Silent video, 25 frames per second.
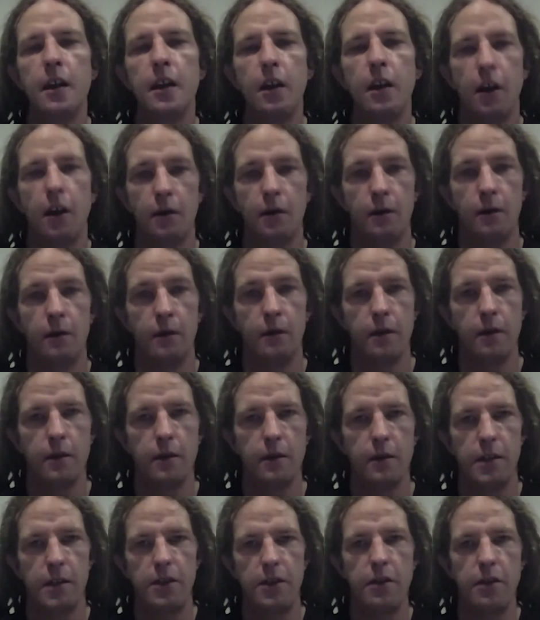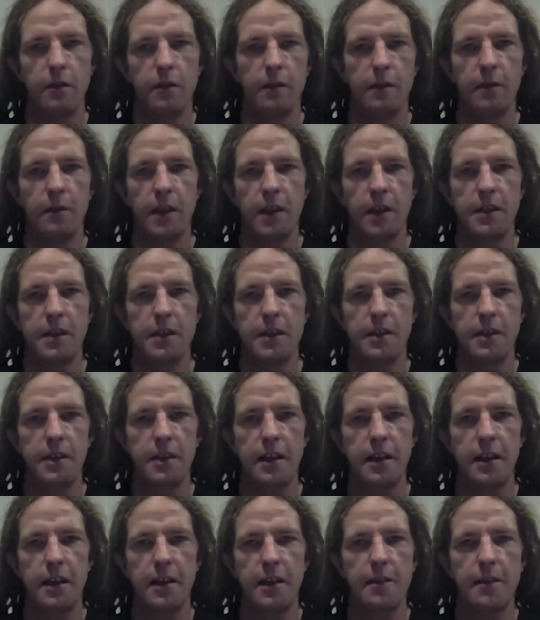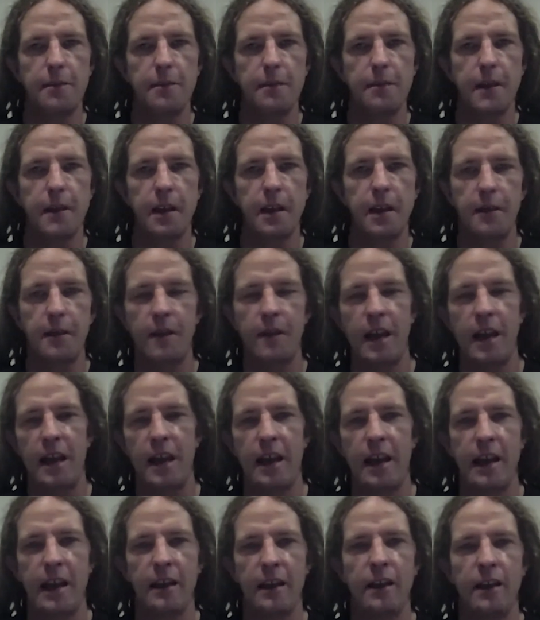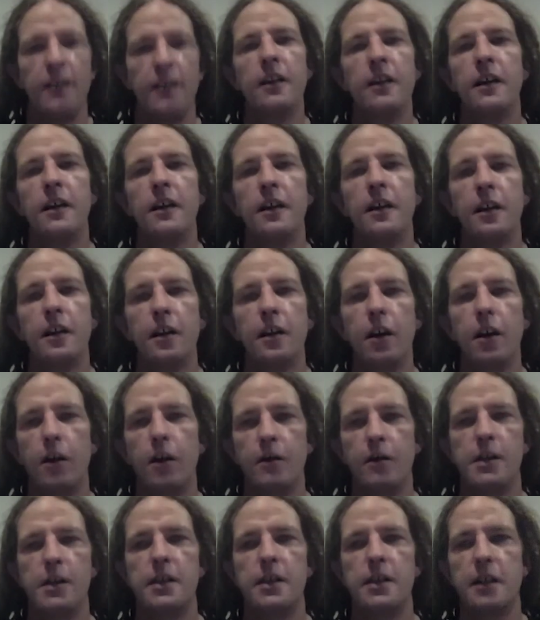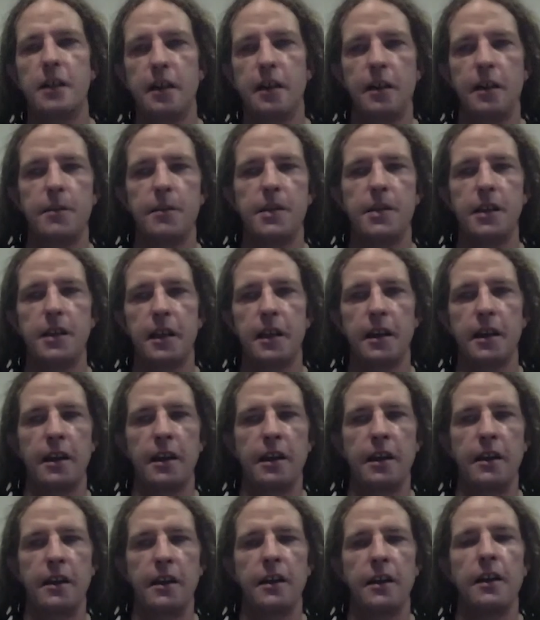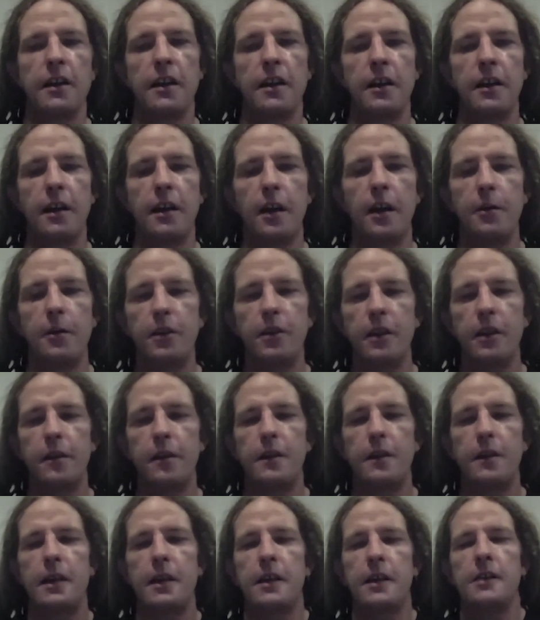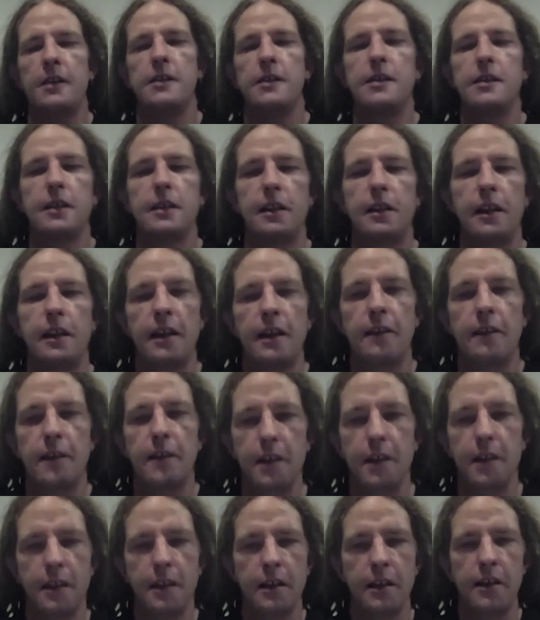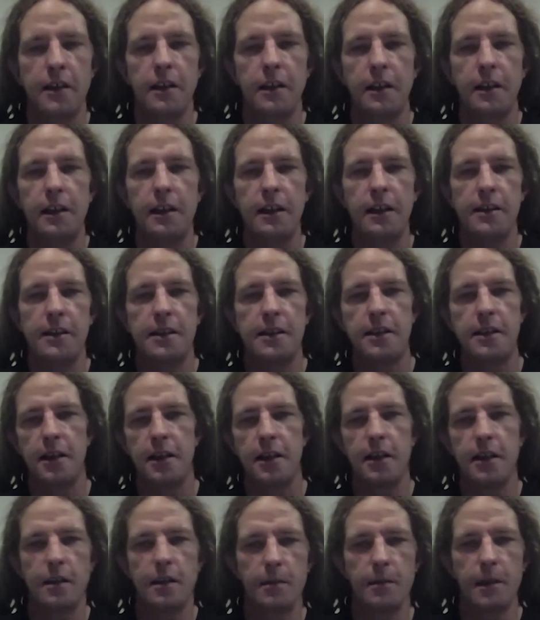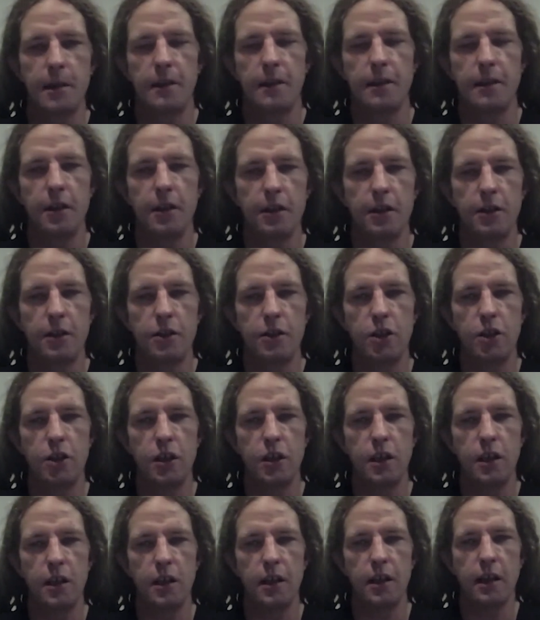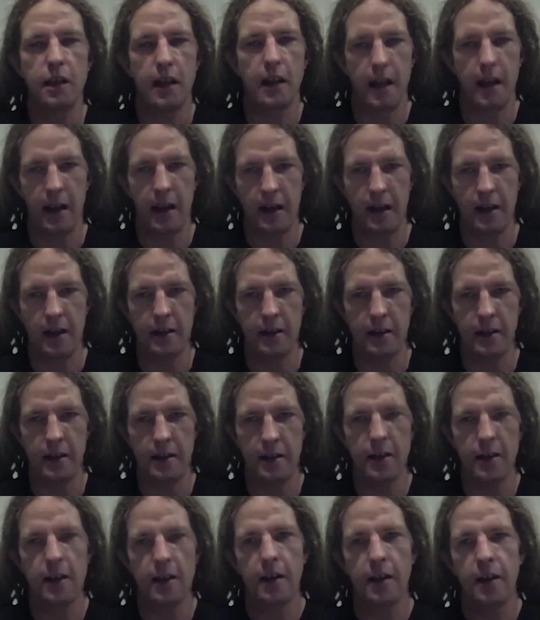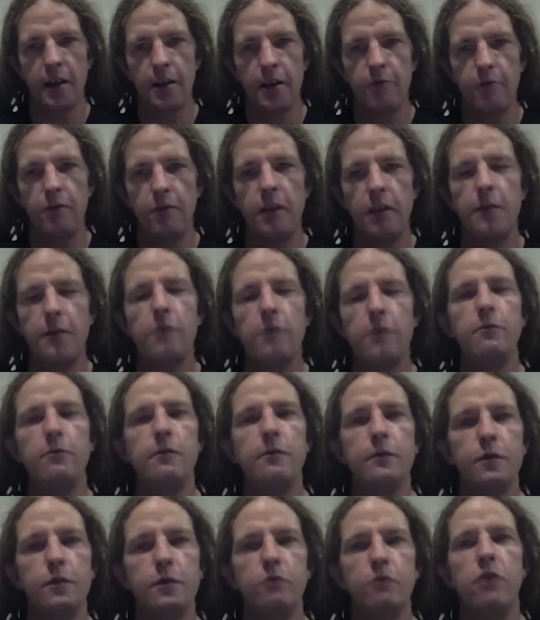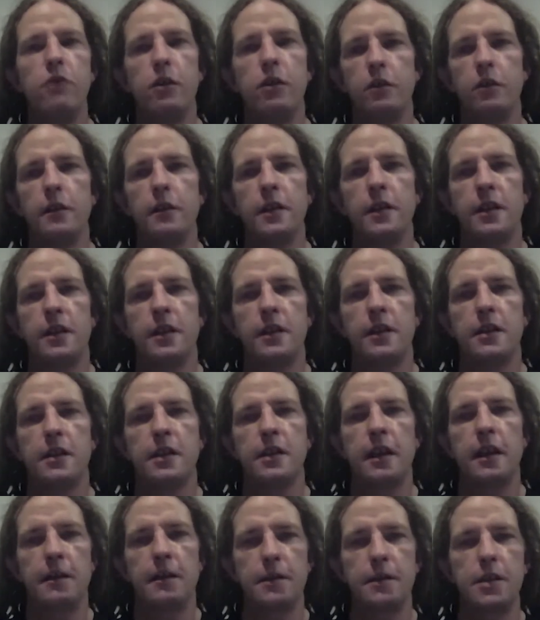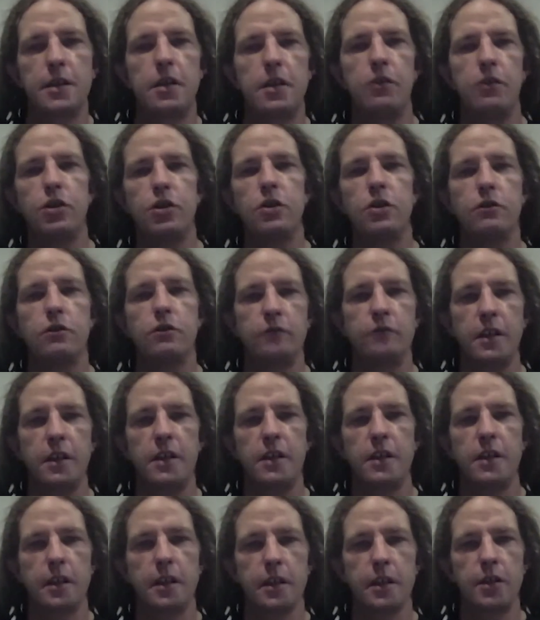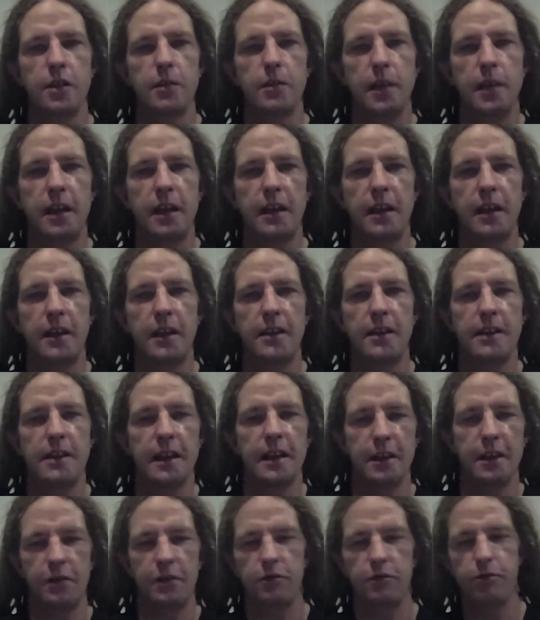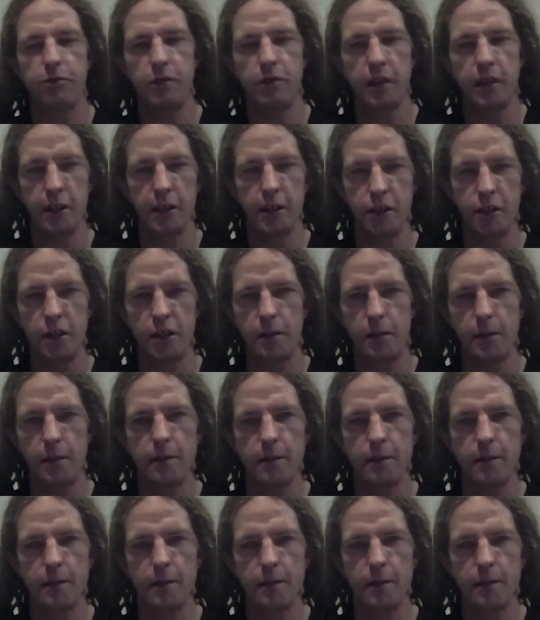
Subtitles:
on this sort of investor side. And then on the startup side, I'm looking at things like the lean startup methodology and really the role that kind of social research plays in entrepreneurship.